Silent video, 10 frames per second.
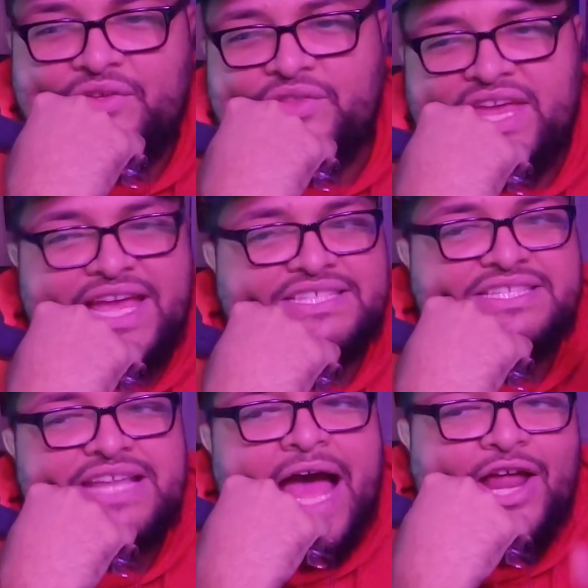He has
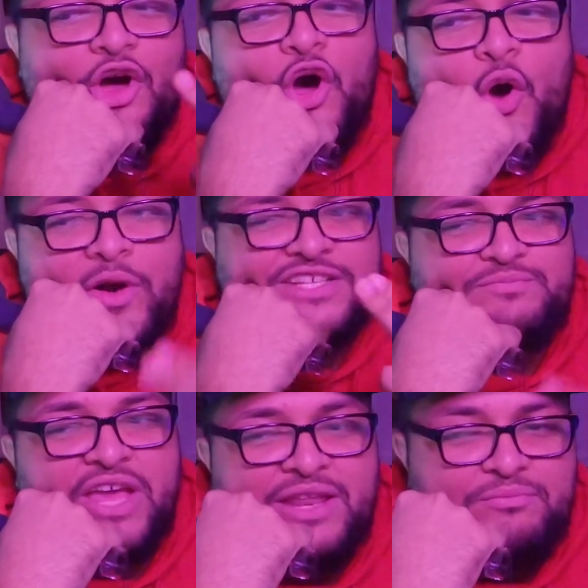not always
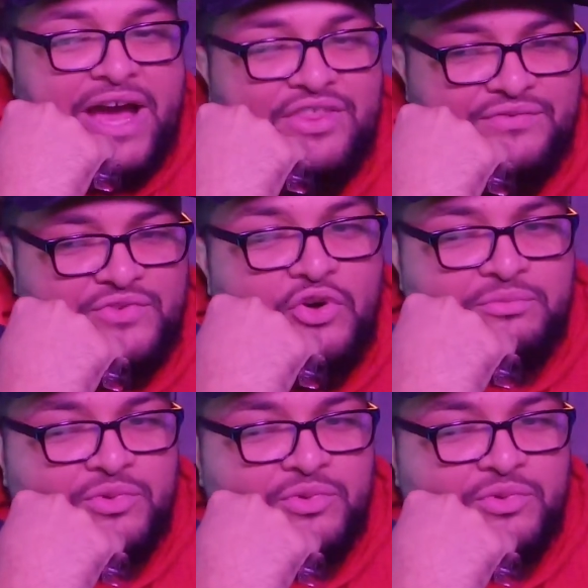been by the phone